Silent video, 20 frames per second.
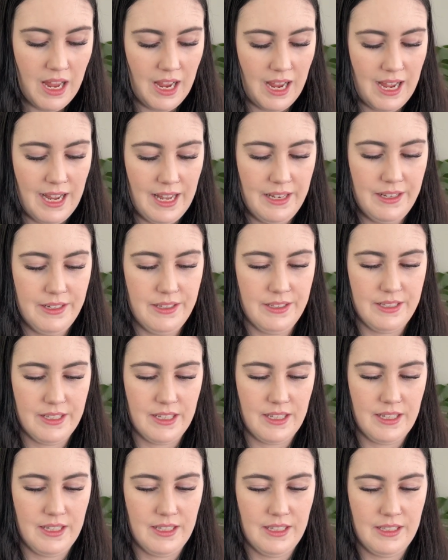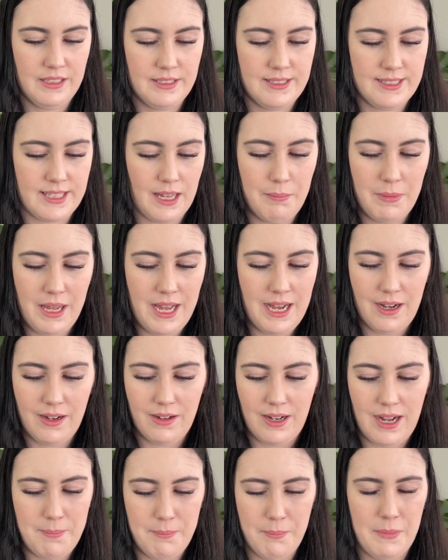and somehow
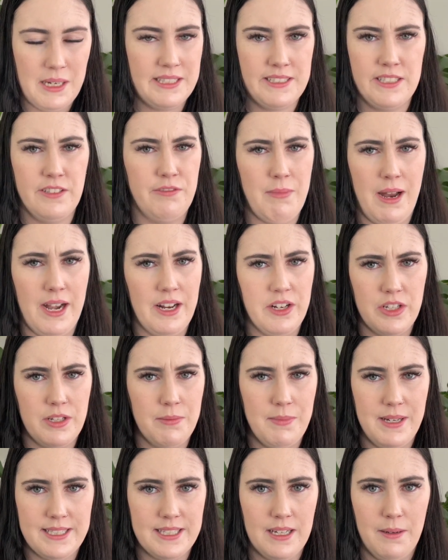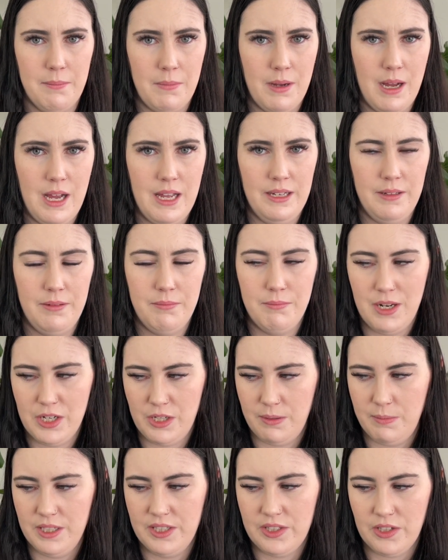I must have managed to mess up my
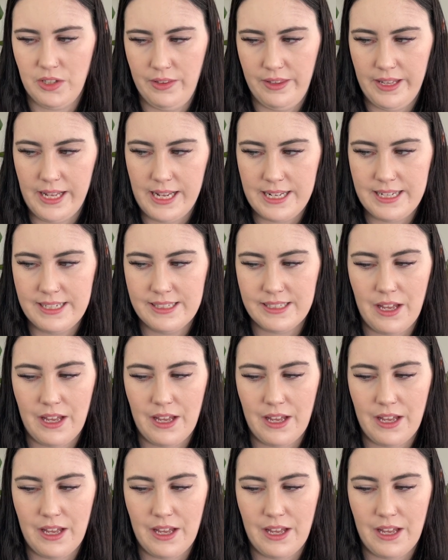measurements on these.